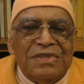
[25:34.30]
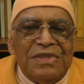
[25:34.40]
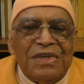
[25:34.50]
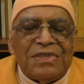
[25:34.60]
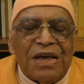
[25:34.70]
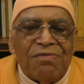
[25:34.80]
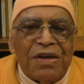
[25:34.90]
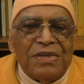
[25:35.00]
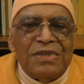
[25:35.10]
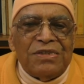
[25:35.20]
His
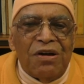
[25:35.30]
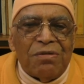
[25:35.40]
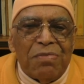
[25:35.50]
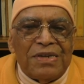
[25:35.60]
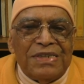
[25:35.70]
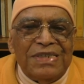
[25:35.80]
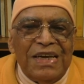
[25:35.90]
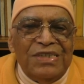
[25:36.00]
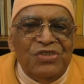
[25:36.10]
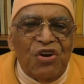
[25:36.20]
suffering is gone. But is he
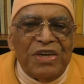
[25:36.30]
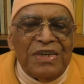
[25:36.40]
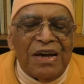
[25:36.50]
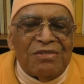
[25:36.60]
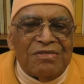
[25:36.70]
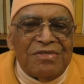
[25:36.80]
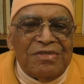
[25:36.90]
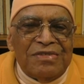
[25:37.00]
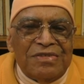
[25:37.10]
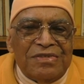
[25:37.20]
enjoying now?
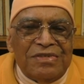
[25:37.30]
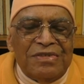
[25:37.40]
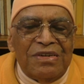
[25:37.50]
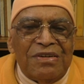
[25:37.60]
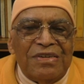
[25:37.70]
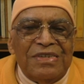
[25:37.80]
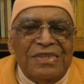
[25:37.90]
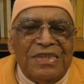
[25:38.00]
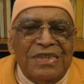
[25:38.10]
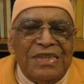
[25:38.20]
No, he
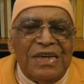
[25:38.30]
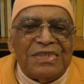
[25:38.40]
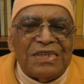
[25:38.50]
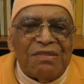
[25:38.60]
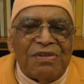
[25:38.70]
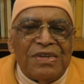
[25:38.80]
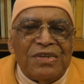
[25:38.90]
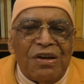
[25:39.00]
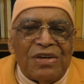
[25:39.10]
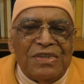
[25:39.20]
is neither
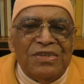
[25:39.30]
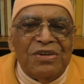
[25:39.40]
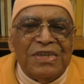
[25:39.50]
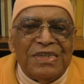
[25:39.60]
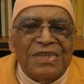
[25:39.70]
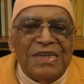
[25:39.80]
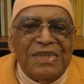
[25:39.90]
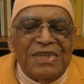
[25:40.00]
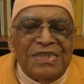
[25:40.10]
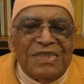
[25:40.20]
suffering nor enjoying.
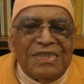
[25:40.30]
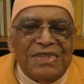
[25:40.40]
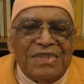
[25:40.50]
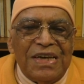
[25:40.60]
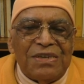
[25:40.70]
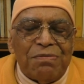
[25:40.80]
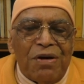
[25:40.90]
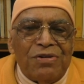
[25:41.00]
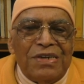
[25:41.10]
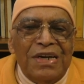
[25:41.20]
He has
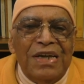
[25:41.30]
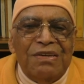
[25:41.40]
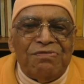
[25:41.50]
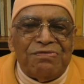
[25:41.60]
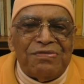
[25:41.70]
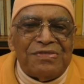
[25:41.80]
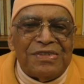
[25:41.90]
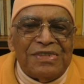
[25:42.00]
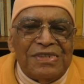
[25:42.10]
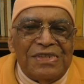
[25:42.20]
found relief.
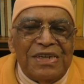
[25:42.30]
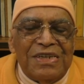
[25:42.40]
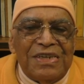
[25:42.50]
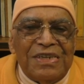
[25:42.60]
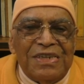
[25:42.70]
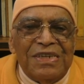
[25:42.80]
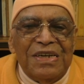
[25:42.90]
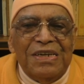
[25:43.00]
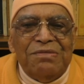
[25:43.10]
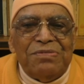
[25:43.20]

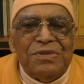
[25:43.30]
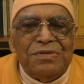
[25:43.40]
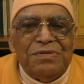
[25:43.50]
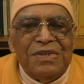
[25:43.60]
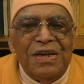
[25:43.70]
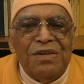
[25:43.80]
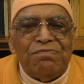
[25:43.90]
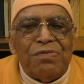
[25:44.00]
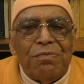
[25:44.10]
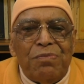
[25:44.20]
Relief is relief
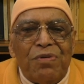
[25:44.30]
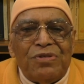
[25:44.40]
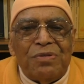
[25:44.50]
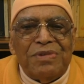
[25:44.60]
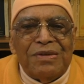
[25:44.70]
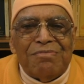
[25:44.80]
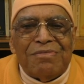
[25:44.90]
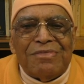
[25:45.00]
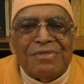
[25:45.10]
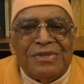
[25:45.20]
from both of them.
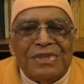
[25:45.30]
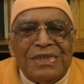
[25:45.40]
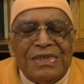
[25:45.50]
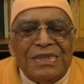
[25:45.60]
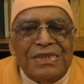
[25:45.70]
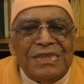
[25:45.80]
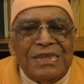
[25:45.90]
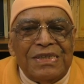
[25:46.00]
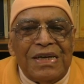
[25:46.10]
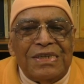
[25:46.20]

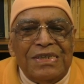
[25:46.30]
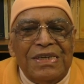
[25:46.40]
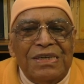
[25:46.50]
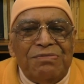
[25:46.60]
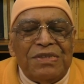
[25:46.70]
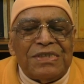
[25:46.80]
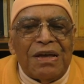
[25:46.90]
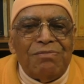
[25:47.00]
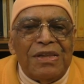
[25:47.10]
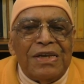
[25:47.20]
That relief is
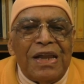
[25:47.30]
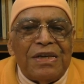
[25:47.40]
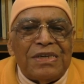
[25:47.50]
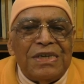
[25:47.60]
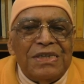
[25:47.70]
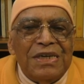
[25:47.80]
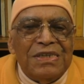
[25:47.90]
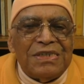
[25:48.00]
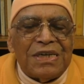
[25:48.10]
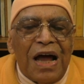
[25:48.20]
something like
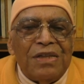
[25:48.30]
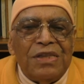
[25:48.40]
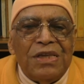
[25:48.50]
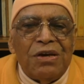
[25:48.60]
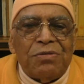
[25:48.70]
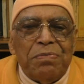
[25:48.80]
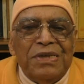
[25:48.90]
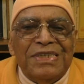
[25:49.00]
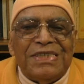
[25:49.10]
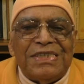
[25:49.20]
shanti or
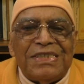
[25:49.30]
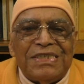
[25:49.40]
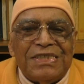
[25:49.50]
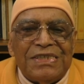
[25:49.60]
peace.